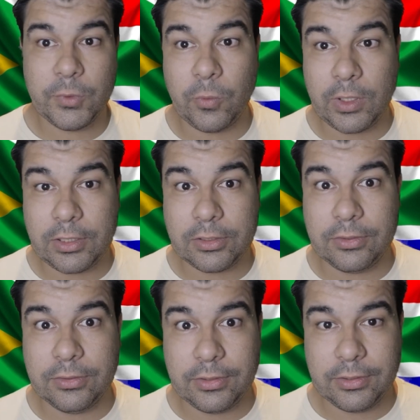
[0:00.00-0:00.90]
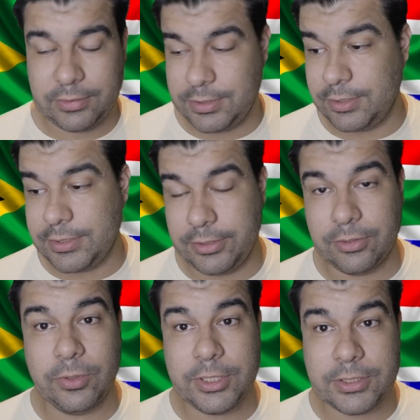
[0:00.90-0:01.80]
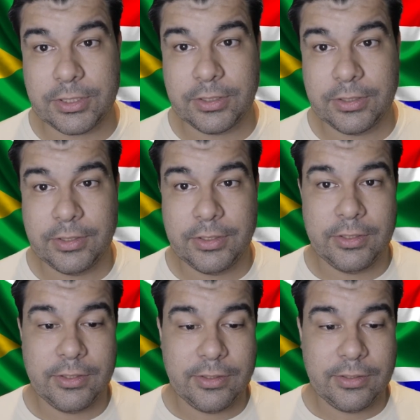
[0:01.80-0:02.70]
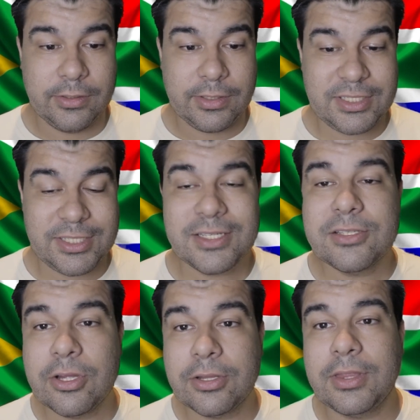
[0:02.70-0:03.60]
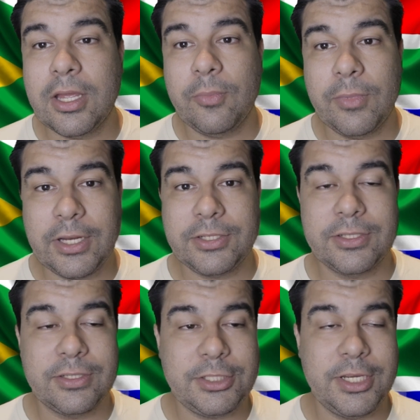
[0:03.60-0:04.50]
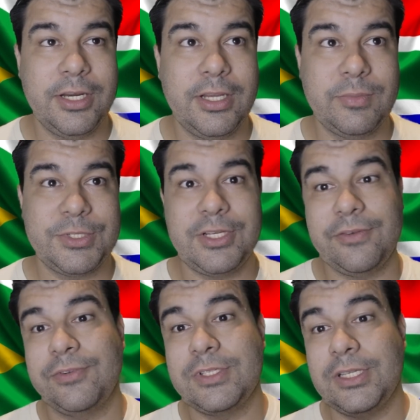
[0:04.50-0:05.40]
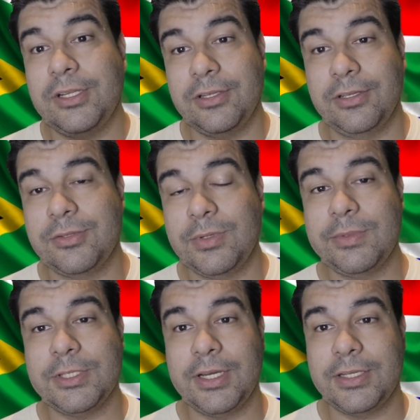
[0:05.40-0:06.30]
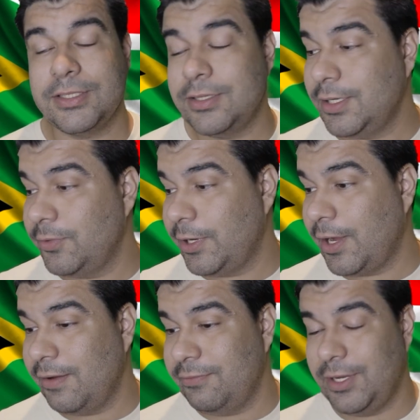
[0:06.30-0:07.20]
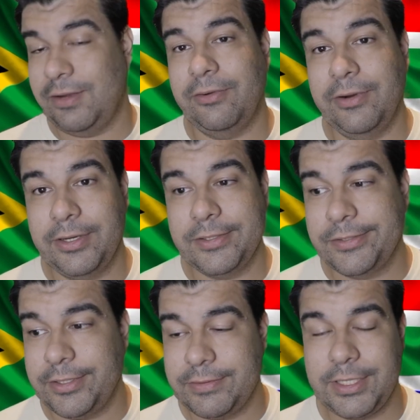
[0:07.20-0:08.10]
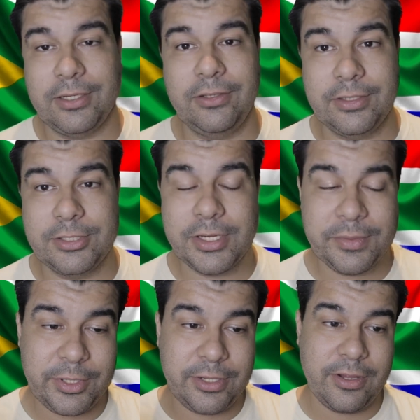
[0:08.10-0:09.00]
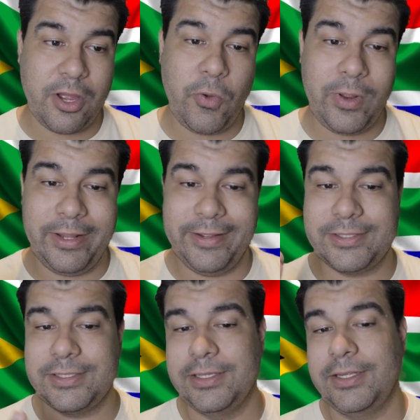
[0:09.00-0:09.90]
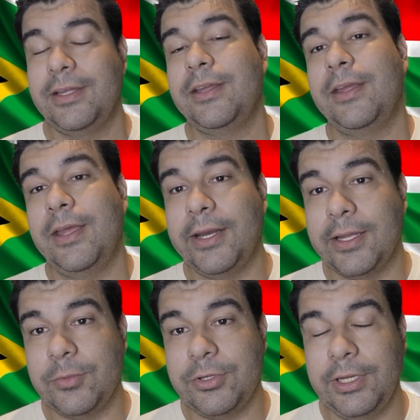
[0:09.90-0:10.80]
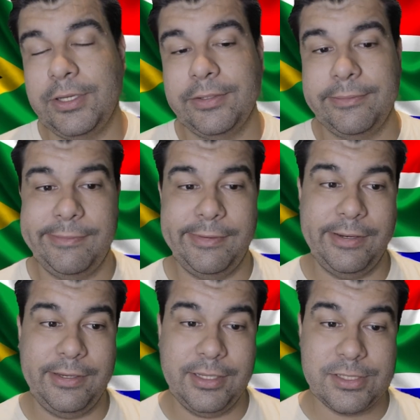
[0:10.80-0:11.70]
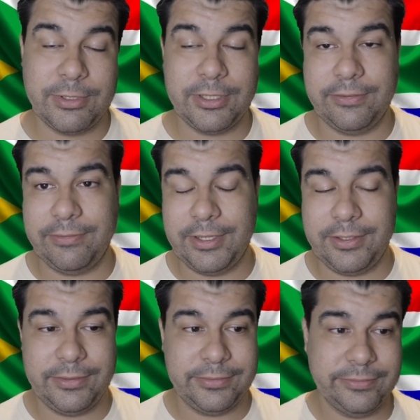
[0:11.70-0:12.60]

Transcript: Well, dude, to answer your question, there's just not that much JDM stuff for sale on those websites. So anyway, I've dived right into it. I've taken a look at junk mail, OLX, and Gumtree. And here's what I could find.